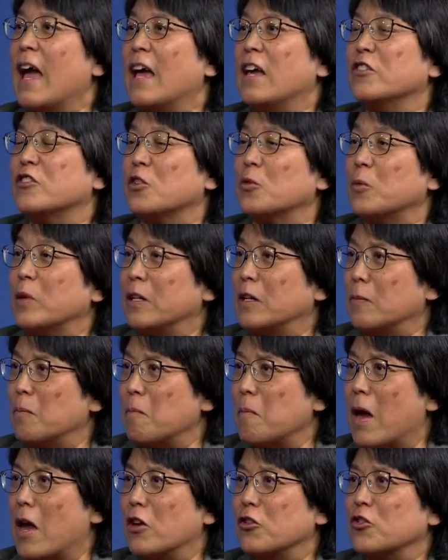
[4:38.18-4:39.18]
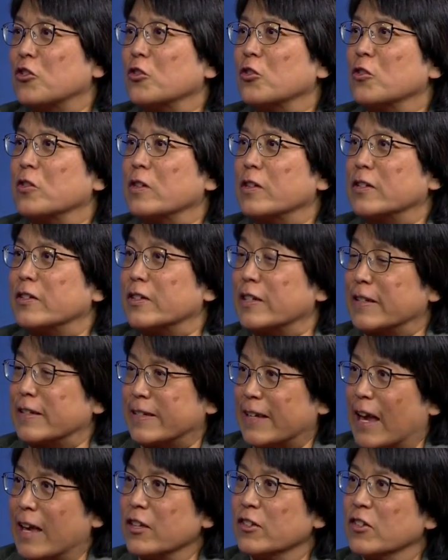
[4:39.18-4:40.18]
and so we can measure the
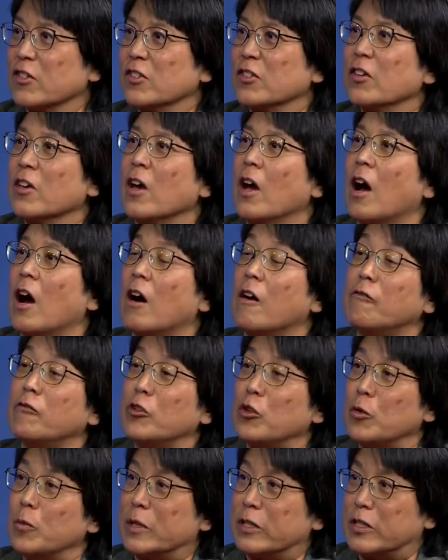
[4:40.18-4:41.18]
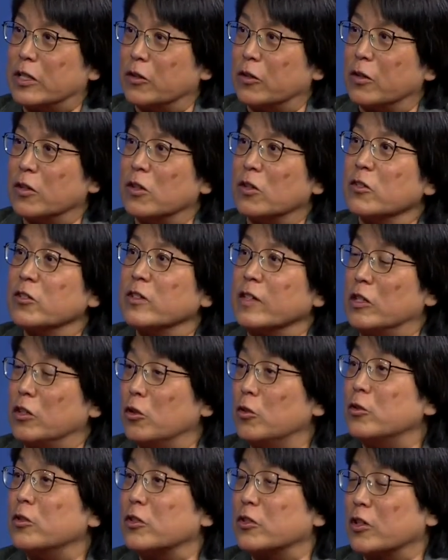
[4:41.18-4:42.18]
success of new materials and
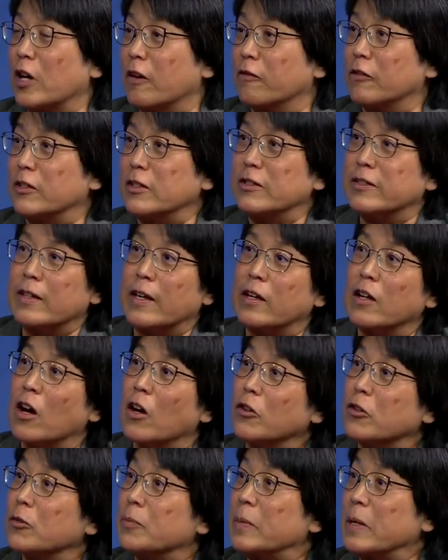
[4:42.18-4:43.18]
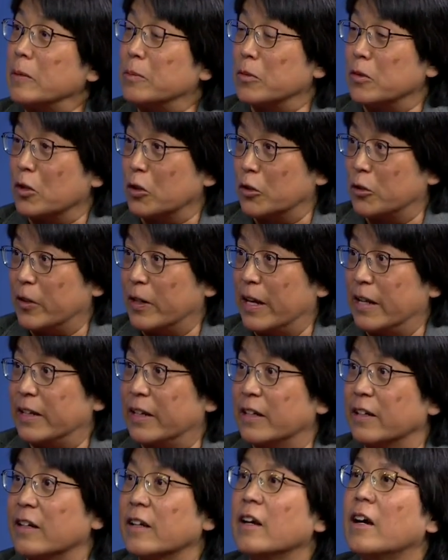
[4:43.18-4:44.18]
new discoveries that other people are
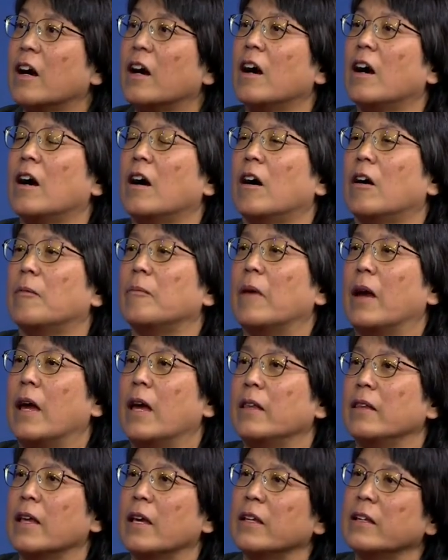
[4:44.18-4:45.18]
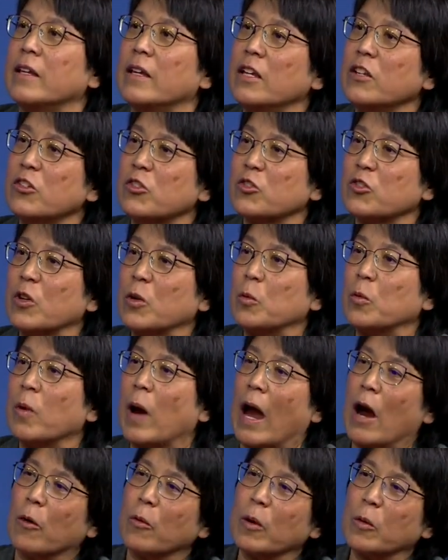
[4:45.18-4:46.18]
creating. Um, and then industry,
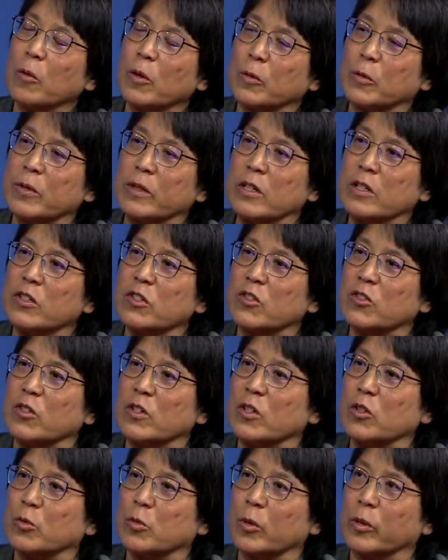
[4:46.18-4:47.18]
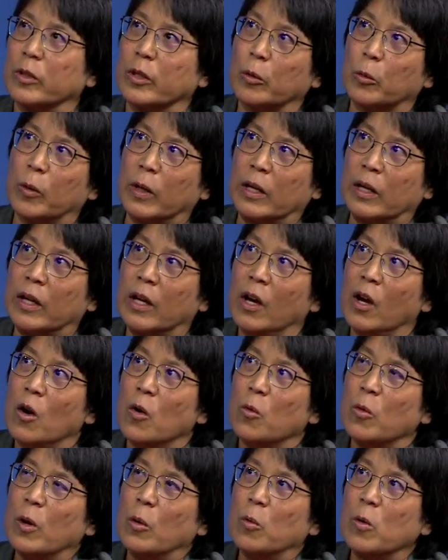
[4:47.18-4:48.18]
how we work with industry is really we
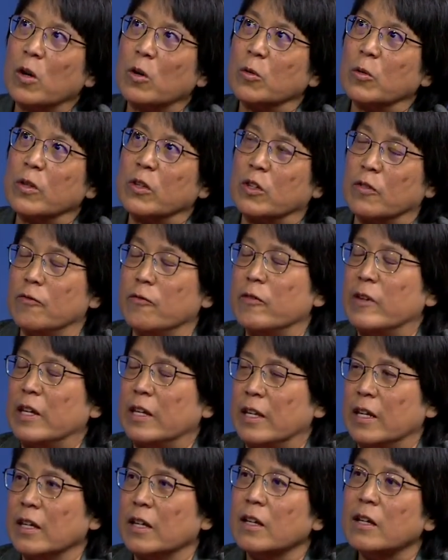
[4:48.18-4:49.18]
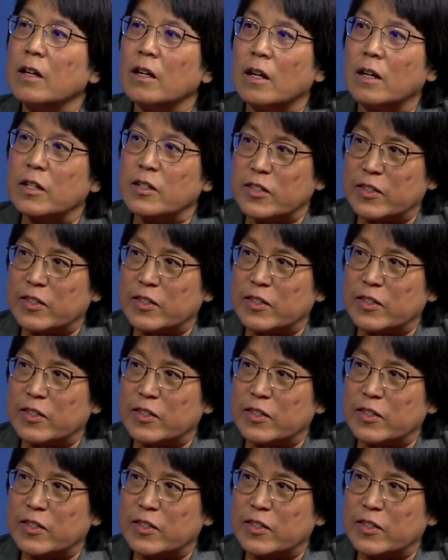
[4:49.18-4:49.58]
We work with convening uh,